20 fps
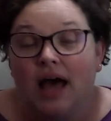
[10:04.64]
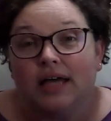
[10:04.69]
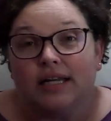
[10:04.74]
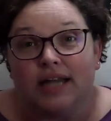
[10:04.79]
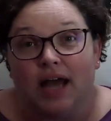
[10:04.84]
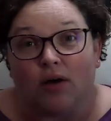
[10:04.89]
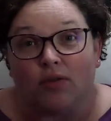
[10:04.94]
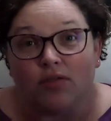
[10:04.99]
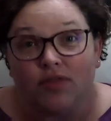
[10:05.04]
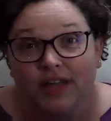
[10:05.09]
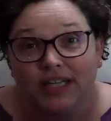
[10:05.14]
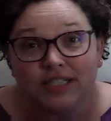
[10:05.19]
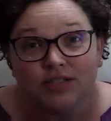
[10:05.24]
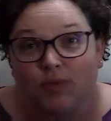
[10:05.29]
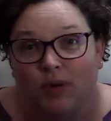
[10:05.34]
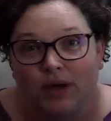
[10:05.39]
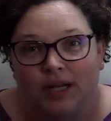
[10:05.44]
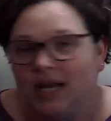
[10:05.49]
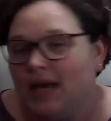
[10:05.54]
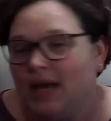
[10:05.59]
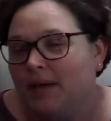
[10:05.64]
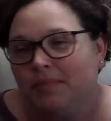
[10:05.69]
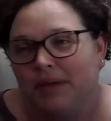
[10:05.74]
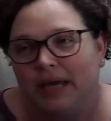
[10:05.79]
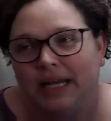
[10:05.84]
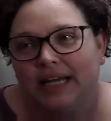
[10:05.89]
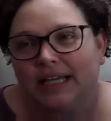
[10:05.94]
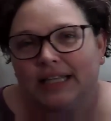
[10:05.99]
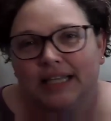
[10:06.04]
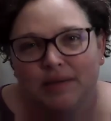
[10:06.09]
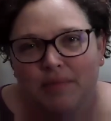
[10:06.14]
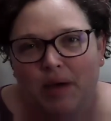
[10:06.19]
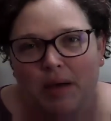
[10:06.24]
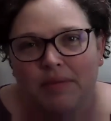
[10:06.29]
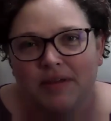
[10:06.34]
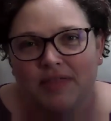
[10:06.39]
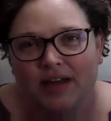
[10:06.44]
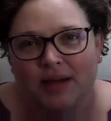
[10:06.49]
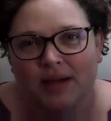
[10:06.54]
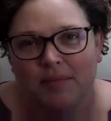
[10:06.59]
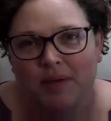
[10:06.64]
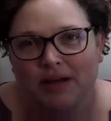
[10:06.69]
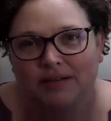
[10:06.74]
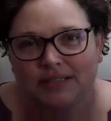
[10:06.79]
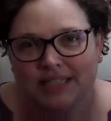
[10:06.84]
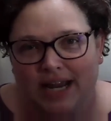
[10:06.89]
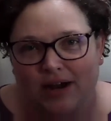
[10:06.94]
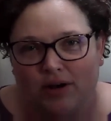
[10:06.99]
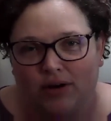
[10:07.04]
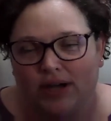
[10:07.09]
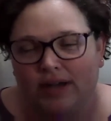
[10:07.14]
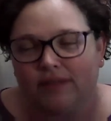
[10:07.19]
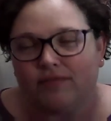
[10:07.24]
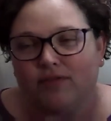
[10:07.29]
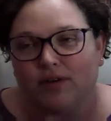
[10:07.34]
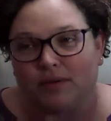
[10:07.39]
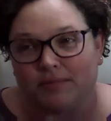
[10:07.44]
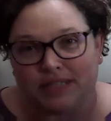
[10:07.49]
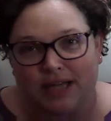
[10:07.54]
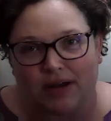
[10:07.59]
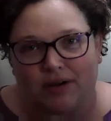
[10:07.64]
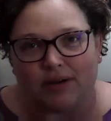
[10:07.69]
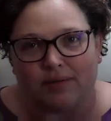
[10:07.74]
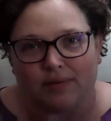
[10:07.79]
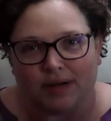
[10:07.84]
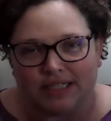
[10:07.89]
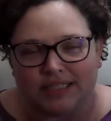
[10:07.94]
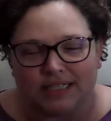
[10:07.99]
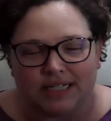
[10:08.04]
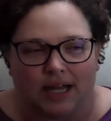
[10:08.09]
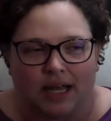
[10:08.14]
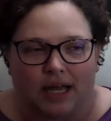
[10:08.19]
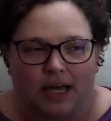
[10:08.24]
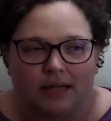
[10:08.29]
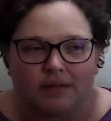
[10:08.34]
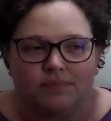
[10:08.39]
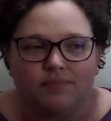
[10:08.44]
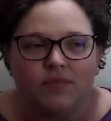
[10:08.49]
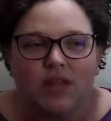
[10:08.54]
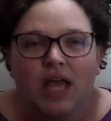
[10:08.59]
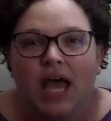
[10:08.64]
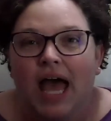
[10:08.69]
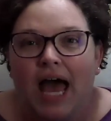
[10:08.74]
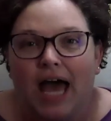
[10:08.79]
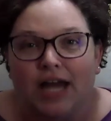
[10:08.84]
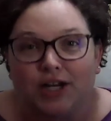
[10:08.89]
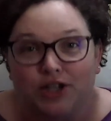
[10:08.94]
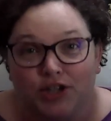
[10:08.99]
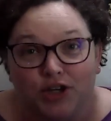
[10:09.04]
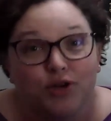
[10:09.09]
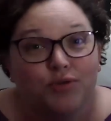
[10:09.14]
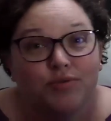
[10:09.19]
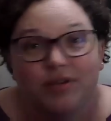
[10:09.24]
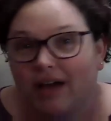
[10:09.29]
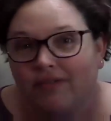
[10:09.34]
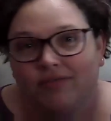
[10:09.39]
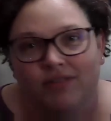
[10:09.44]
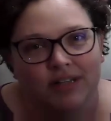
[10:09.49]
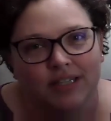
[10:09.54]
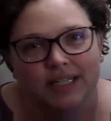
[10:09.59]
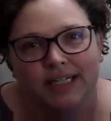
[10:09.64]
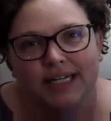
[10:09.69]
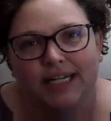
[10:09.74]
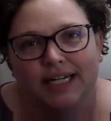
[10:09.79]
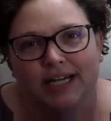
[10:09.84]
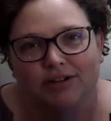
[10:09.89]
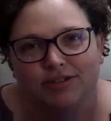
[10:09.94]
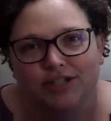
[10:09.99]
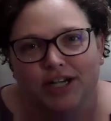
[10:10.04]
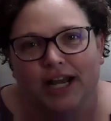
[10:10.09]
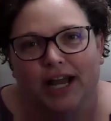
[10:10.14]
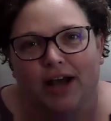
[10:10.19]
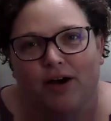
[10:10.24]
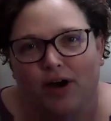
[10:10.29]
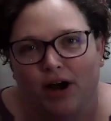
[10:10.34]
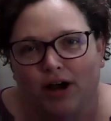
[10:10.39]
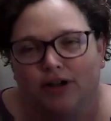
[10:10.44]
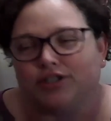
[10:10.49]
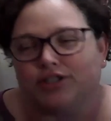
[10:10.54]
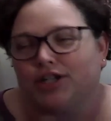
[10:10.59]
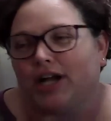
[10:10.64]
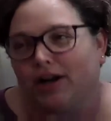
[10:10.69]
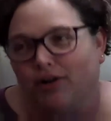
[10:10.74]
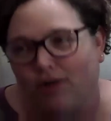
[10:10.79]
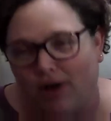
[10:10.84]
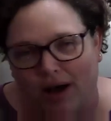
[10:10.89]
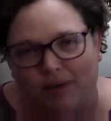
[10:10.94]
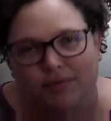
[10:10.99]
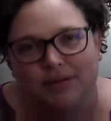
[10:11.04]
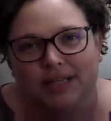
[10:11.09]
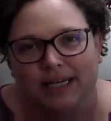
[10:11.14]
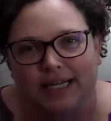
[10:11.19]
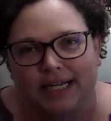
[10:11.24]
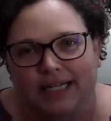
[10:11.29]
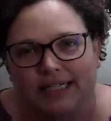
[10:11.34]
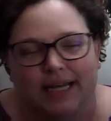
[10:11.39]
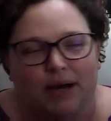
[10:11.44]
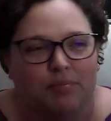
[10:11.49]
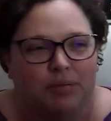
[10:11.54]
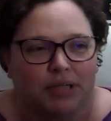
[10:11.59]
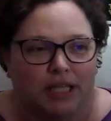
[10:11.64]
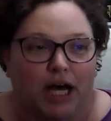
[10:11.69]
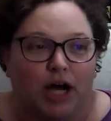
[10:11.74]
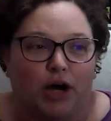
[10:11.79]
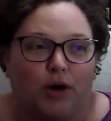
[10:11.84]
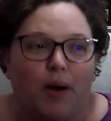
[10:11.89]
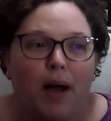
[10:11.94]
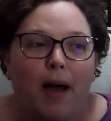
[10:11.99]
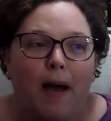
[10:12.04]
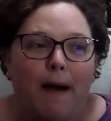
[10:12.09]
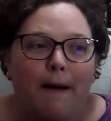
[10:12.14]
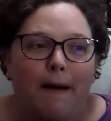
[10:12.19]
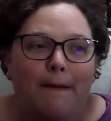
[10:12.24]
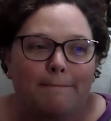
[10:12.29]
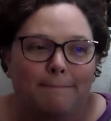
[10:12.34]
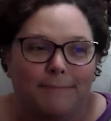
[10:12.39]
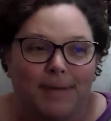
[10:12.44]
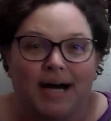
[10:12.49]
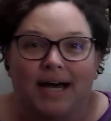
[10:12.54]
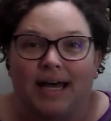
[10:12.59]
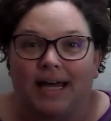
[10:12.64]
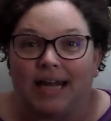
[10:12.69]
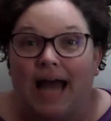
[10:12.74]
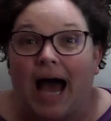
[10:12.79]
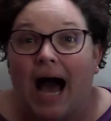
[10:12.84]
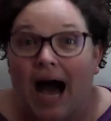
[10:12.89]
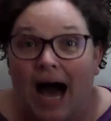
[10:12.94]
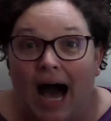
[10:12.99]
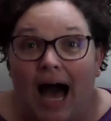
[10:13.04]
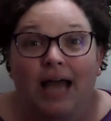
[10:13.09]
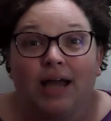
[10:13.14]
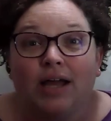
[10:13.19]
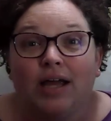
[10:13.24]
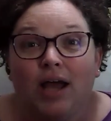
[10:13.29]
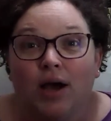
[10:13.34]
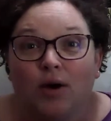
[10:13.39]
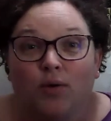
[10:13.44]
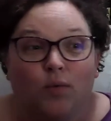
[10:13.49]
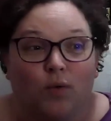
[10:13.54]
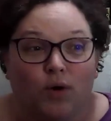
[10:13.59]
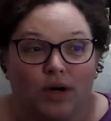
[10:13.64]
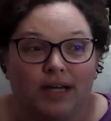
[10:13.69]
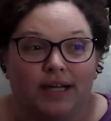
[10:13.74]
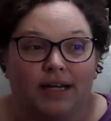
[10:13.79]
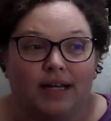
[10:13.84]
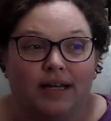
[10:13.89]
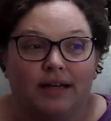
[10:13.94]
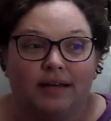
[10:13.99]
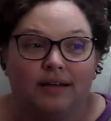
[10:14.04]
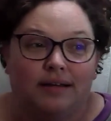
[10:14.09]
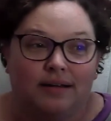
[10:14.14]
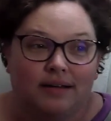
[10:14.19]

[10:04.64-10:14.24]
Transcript: Now, this one immediately made me think about Dairy from Dairy Reads It Again. And you definitely need to go check out her channel. I will link it down below. But I would